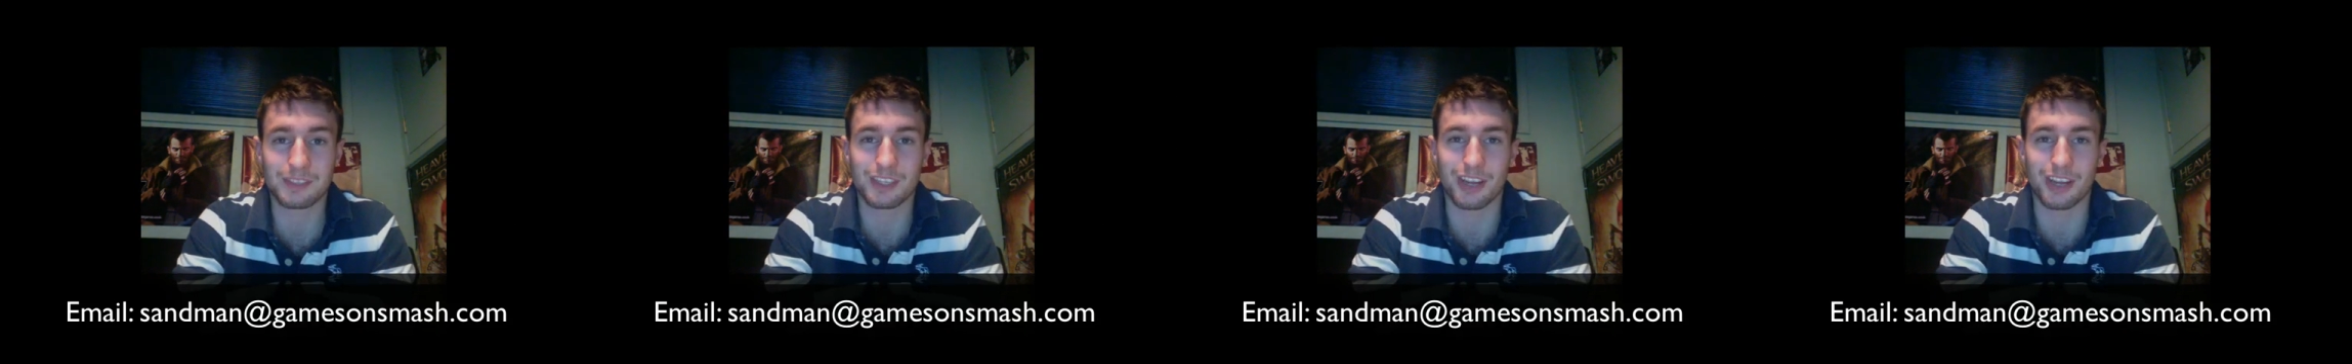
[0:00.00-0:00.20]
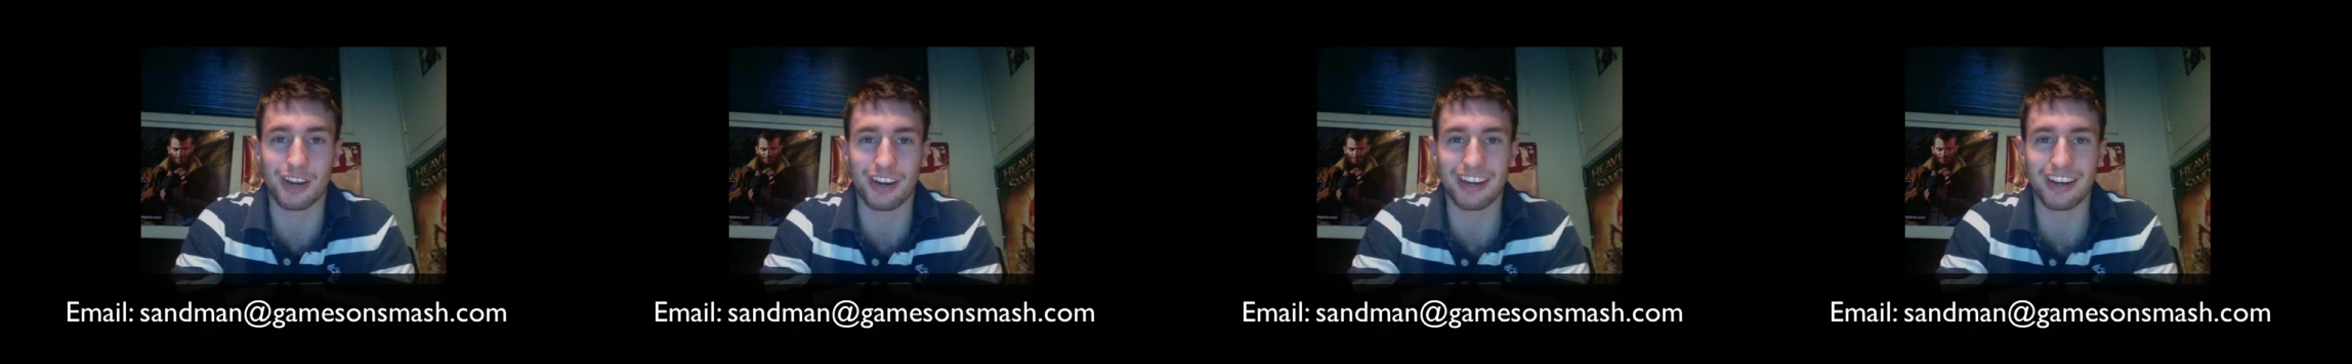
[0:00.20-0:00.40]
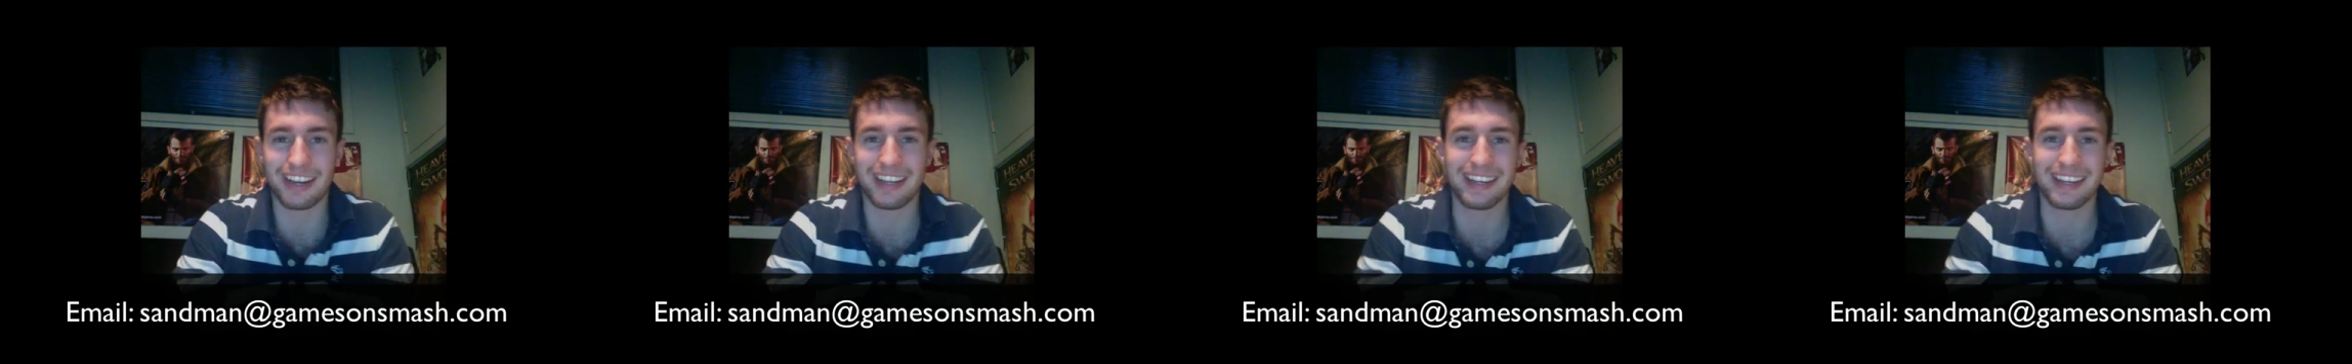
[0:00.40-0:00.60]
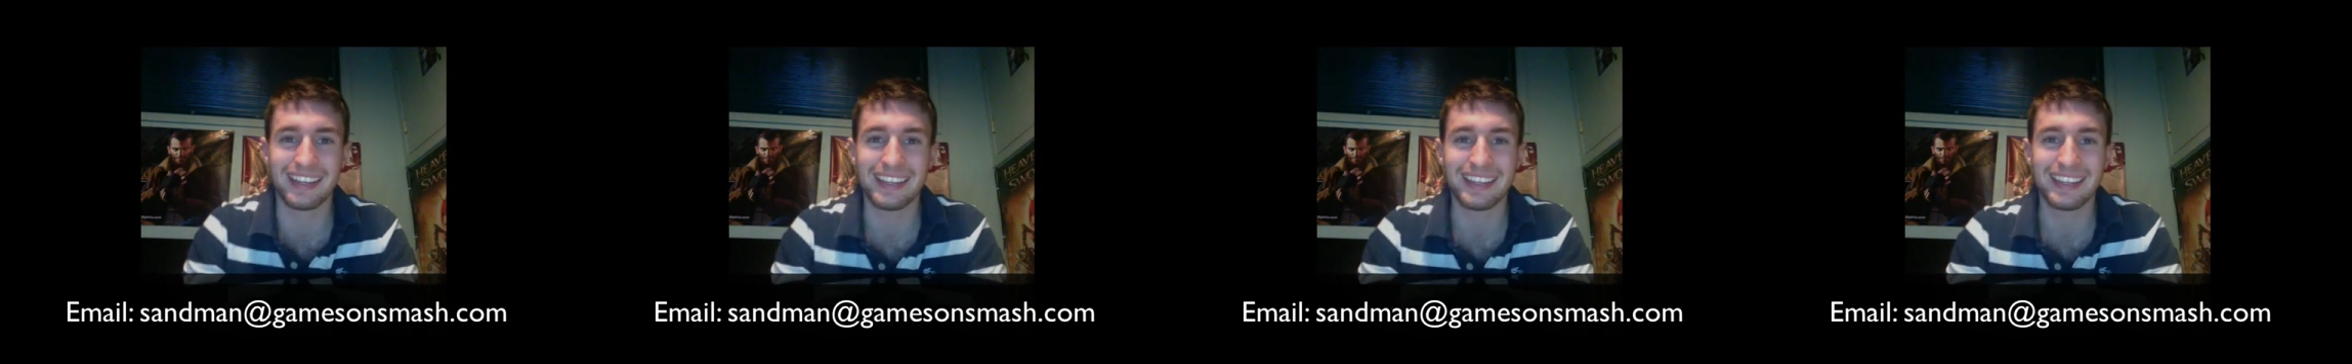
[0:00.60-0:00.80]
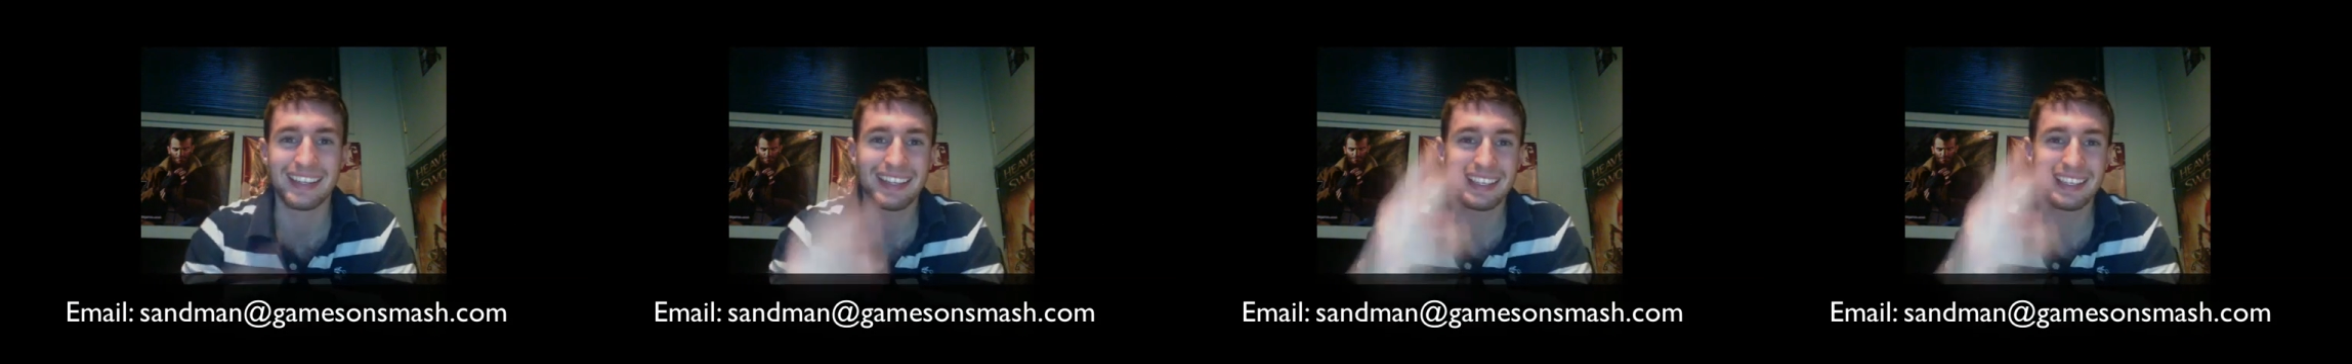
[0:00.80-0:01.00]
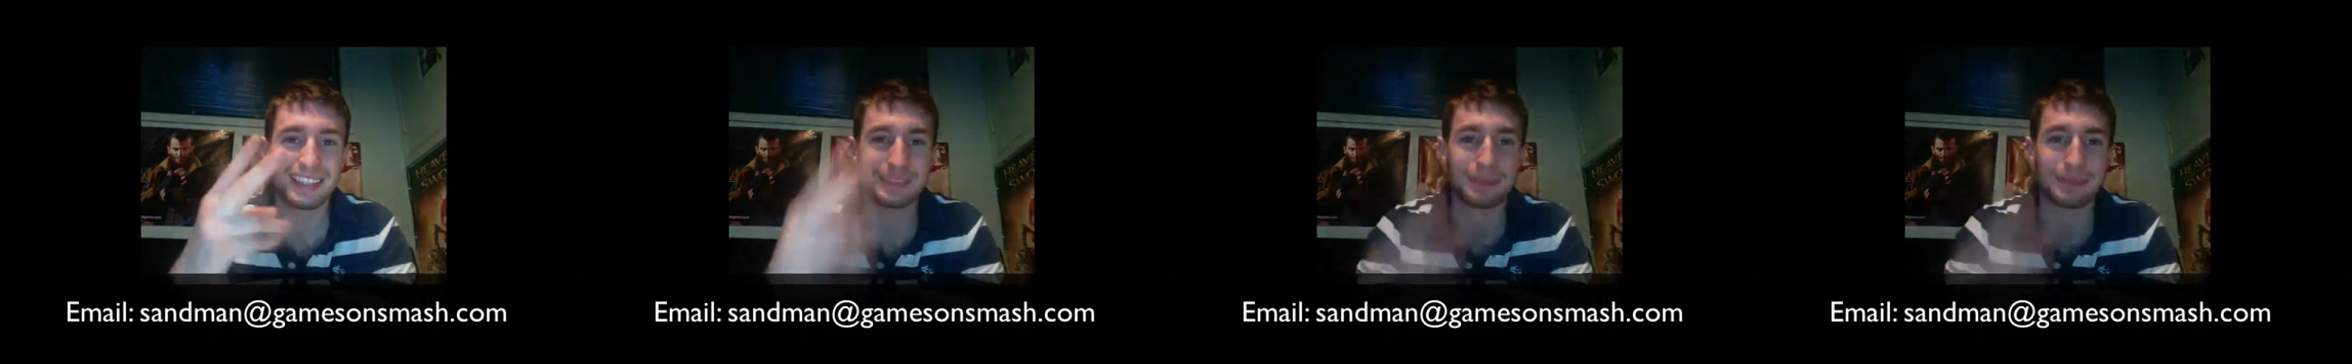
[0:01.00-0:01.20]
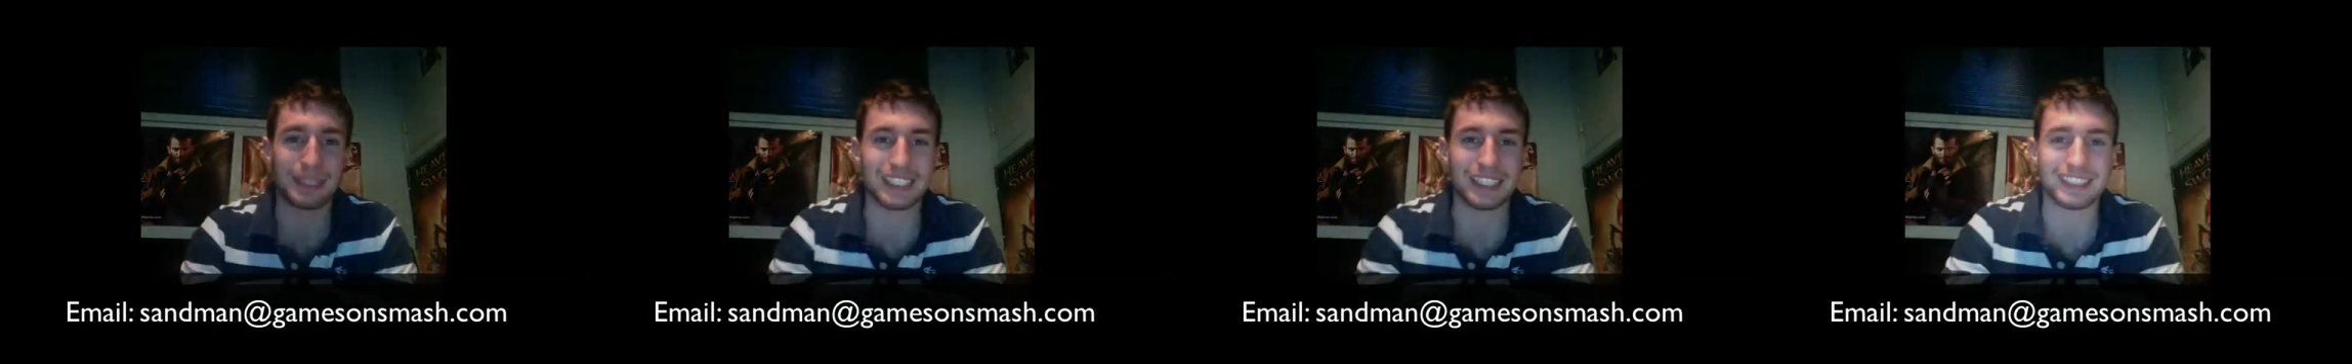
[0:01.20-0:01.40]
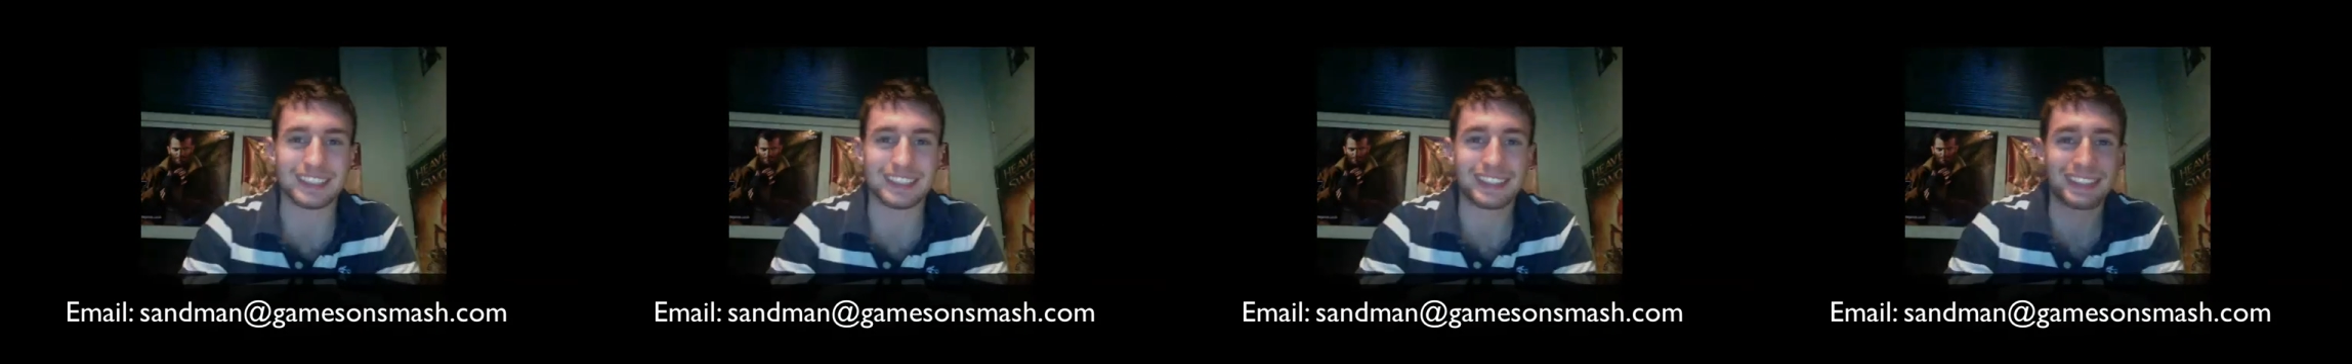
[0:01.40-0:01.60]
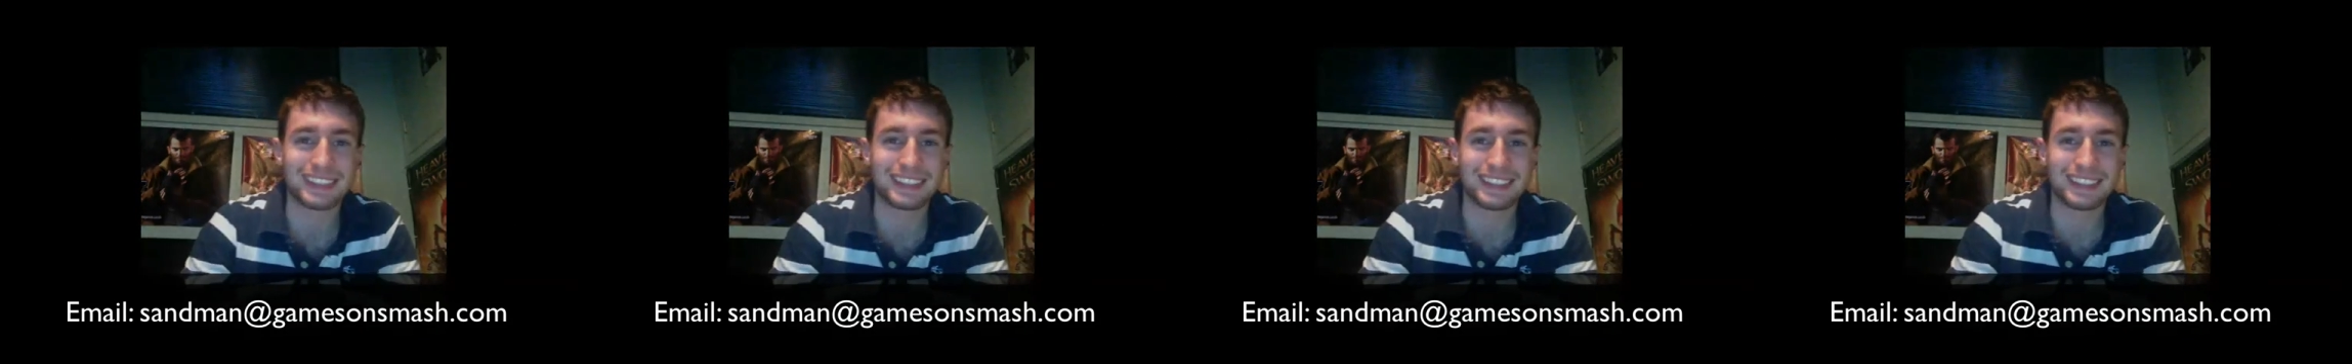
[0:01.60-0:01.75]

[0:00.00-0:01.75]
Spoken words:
Alright? Peace.